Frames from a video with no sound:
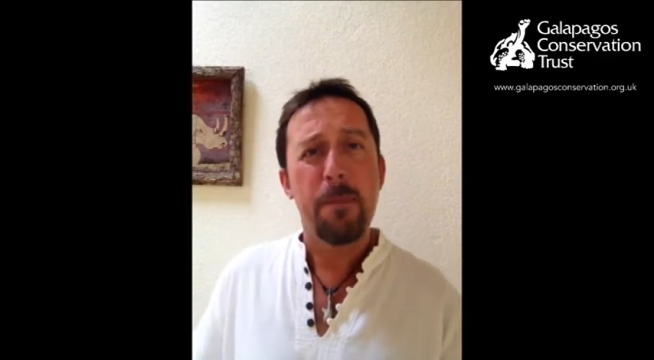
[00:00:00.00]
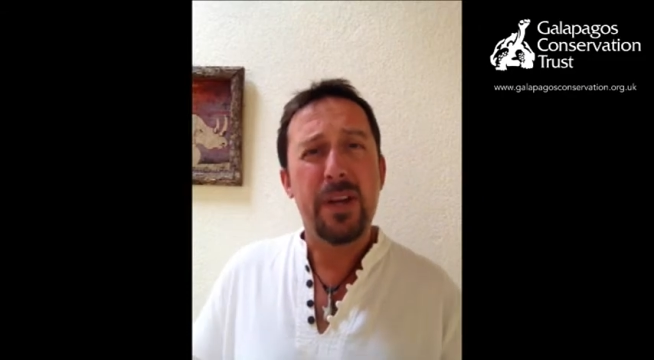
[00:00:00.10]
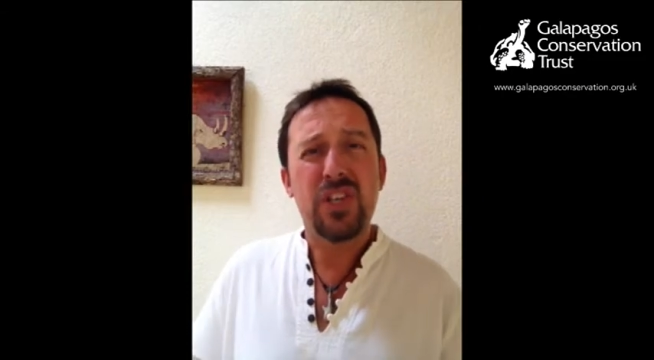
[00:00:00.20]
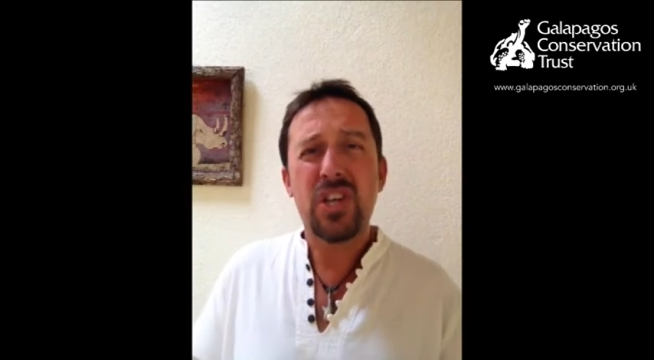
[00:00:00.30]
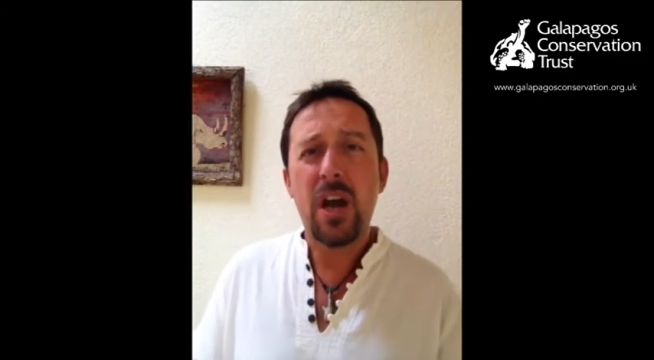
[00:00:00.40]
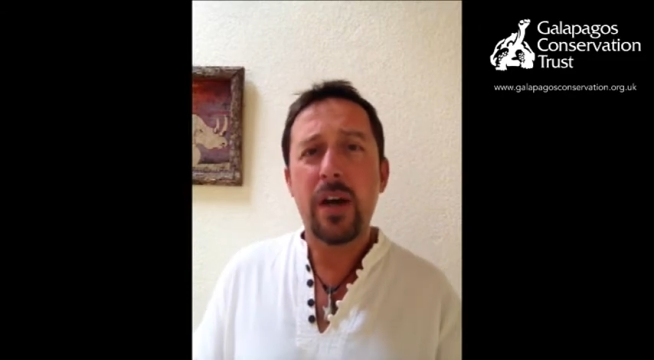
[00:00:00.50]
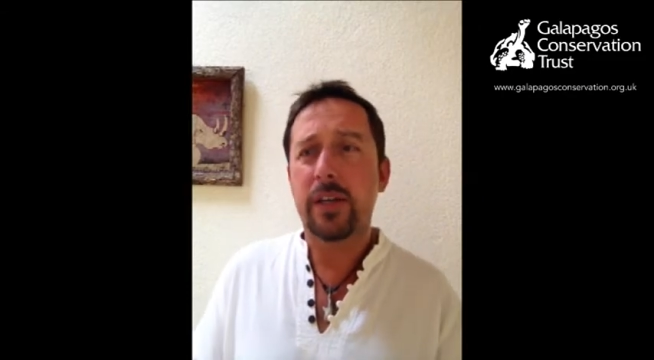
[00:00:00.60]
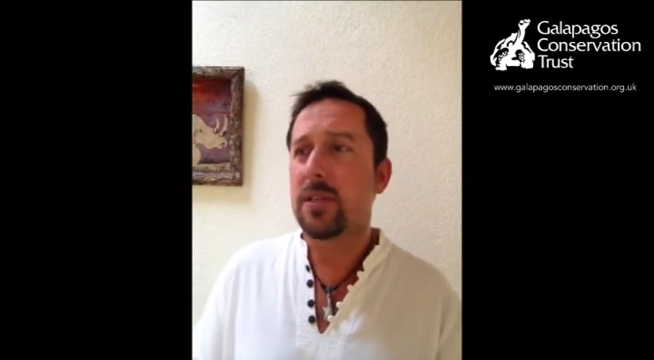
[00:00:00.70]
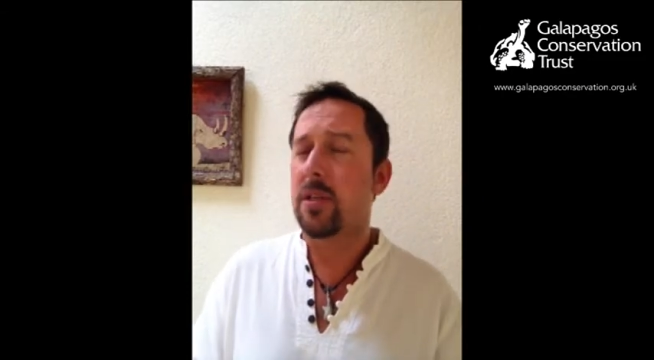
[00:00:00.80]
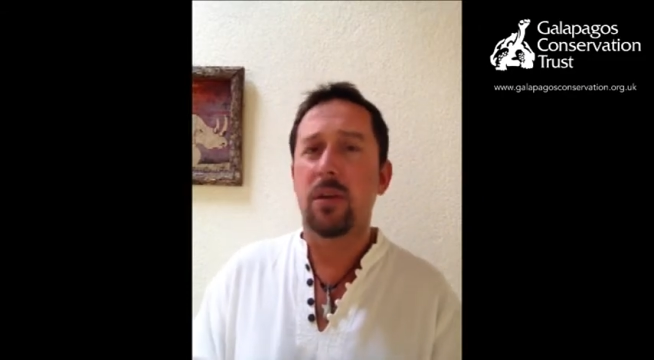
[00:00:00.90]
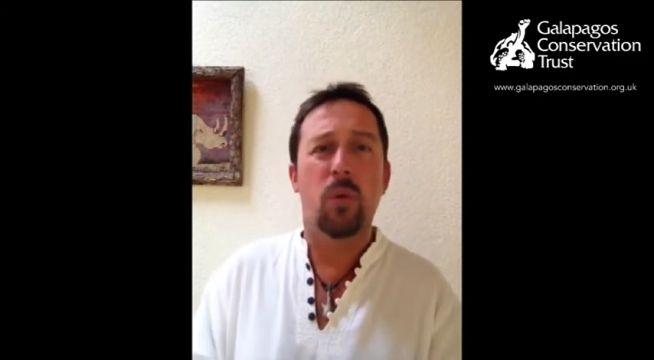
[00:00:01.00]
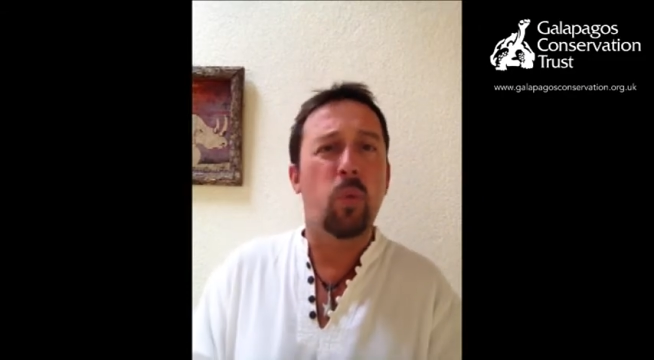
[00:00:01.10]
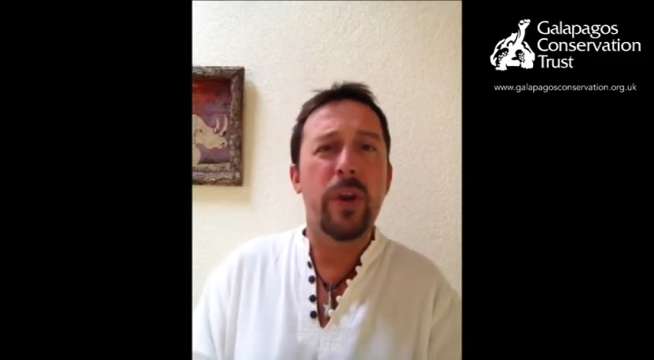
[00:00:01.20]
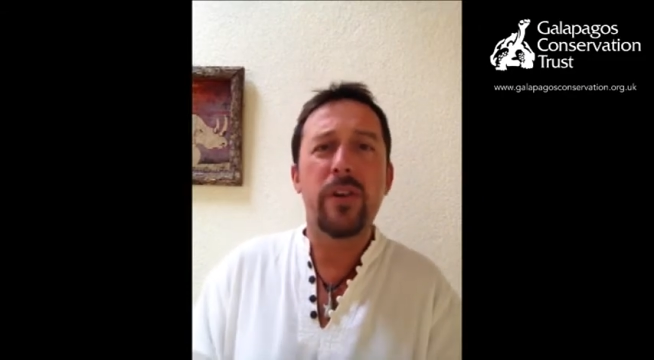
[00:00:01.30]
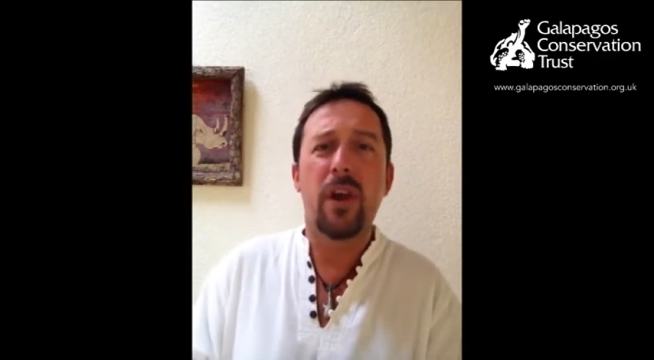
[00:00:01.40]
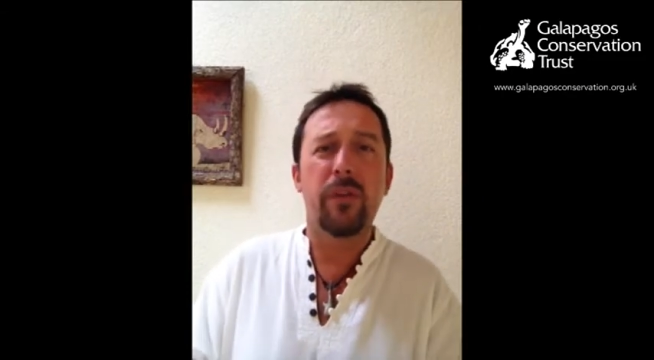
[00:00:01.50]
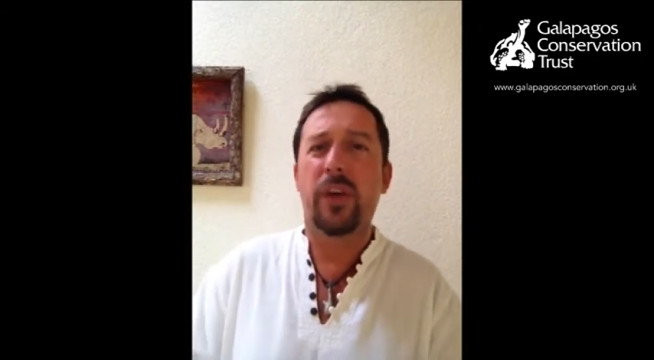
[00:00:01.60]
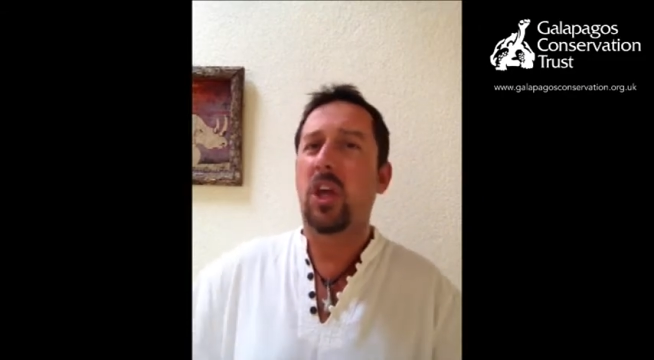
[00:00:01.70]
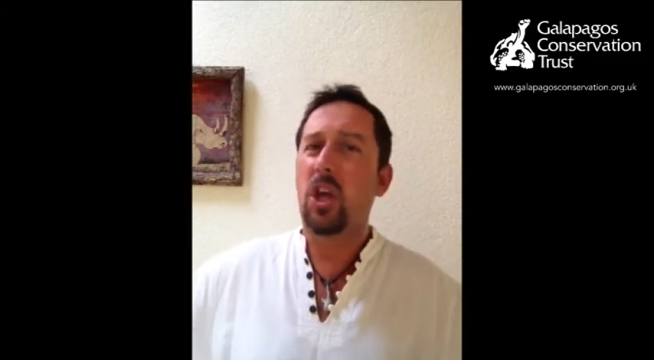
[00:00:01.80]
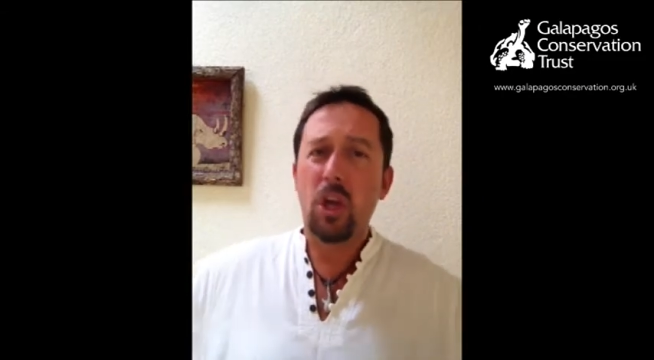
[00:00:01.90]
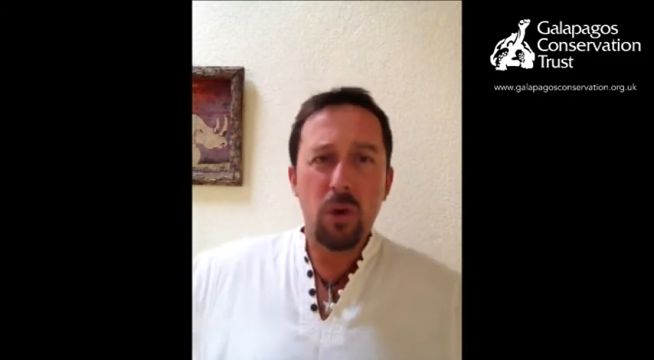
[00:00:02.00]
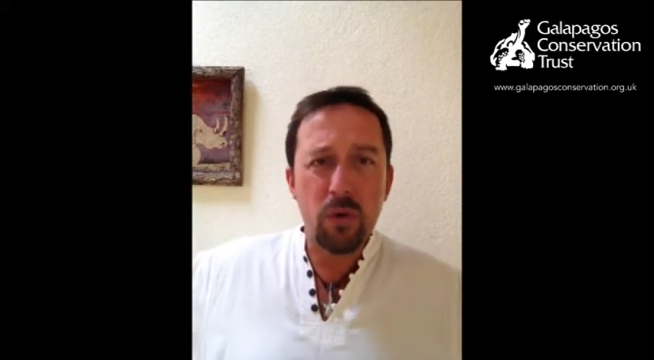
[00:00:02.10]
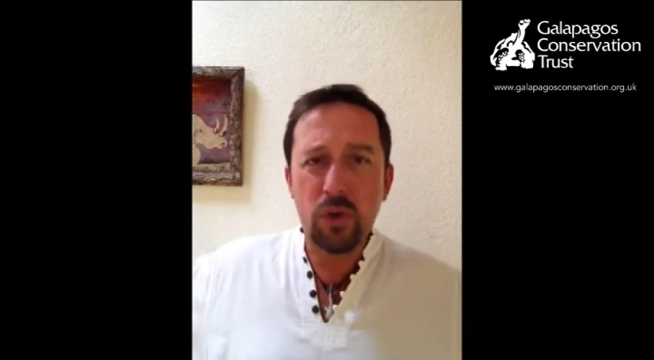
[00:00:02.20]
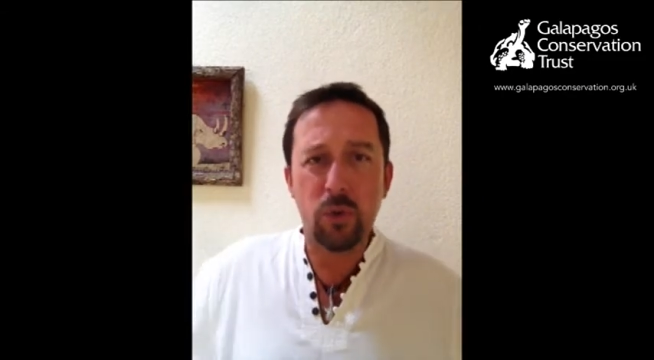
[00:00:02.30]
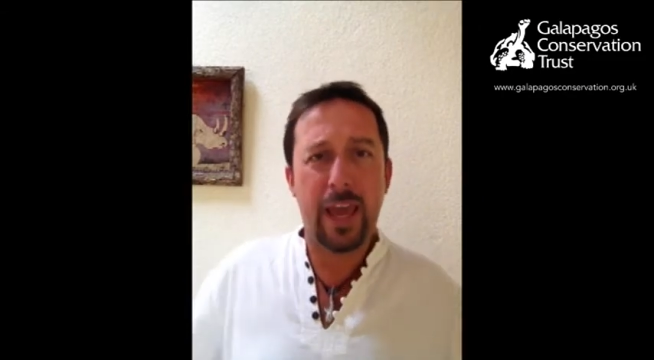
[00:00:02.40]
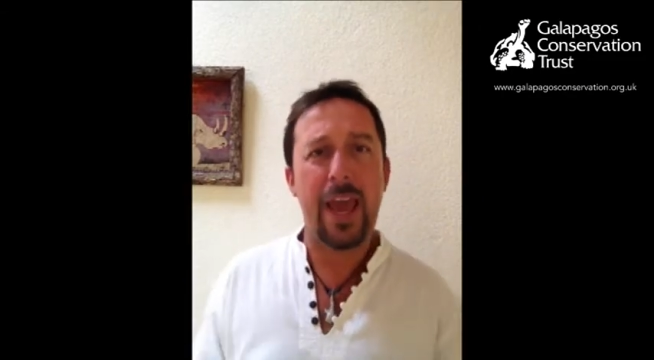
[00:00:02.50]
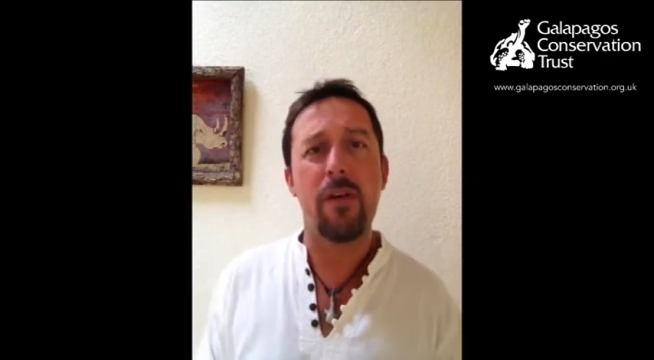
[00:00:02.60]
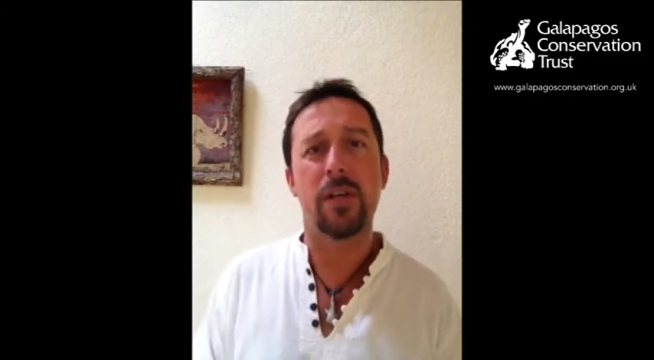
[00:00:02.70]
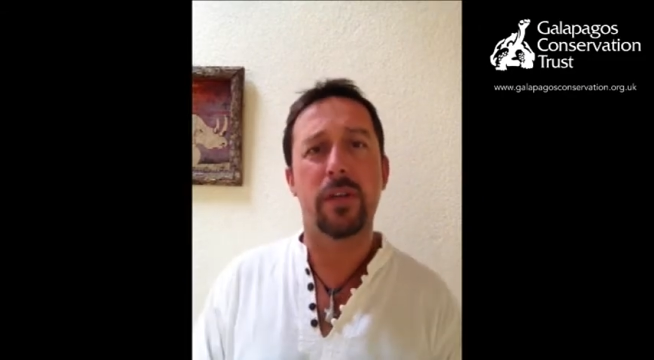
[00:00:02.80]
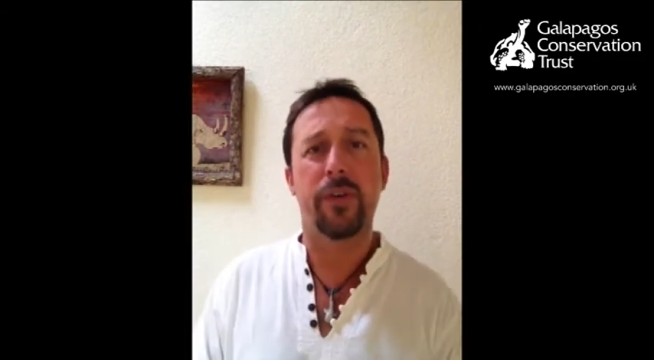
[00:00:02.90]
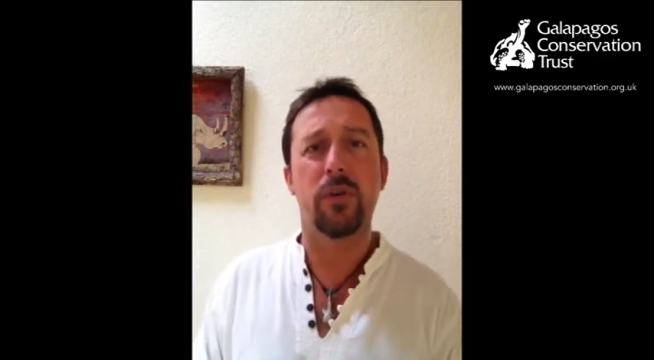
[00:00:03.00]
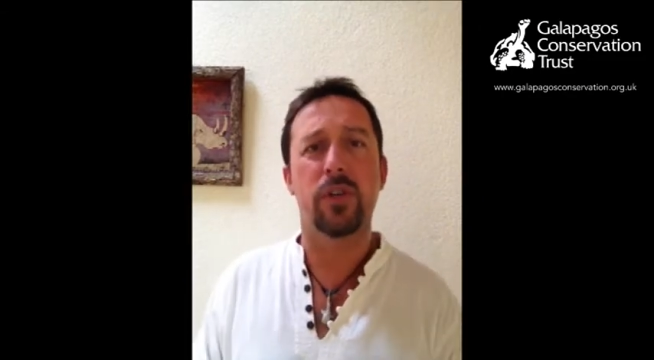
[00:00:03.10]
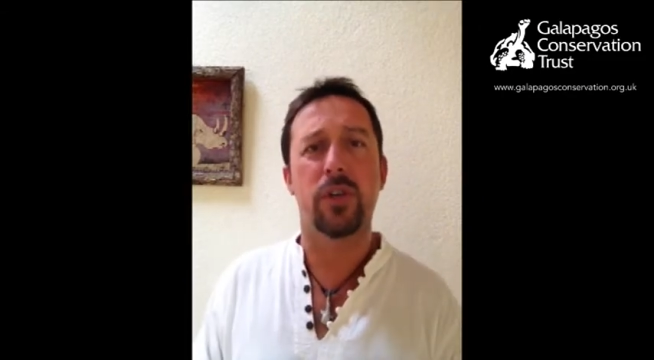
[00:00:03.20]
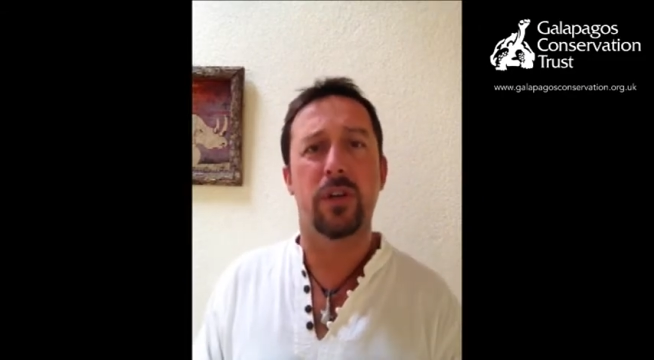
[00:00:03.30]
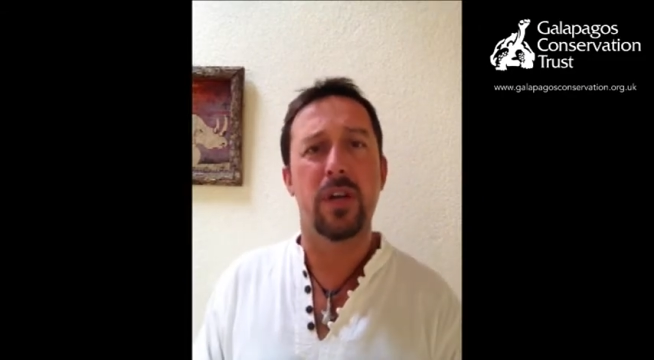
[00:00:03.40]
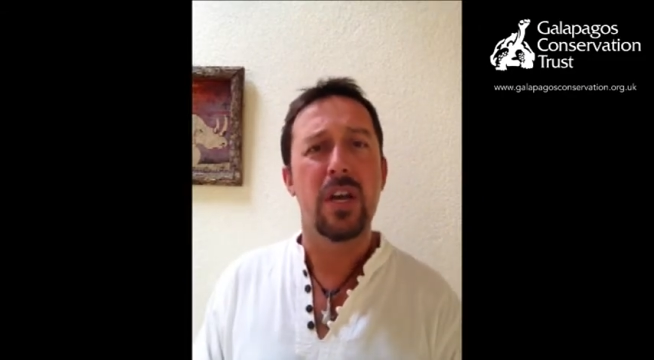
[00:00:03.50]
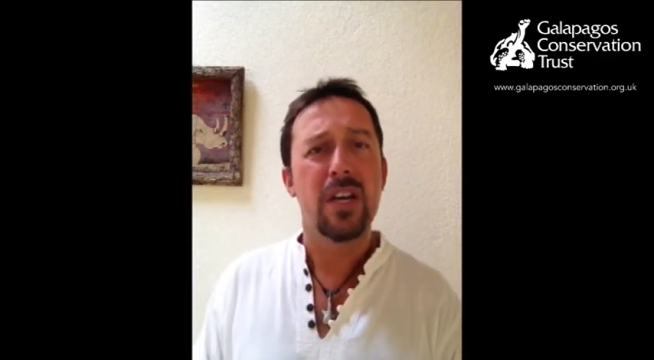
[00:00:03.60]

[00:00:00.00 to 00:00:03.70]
But sharks wander over huge areas of ocean.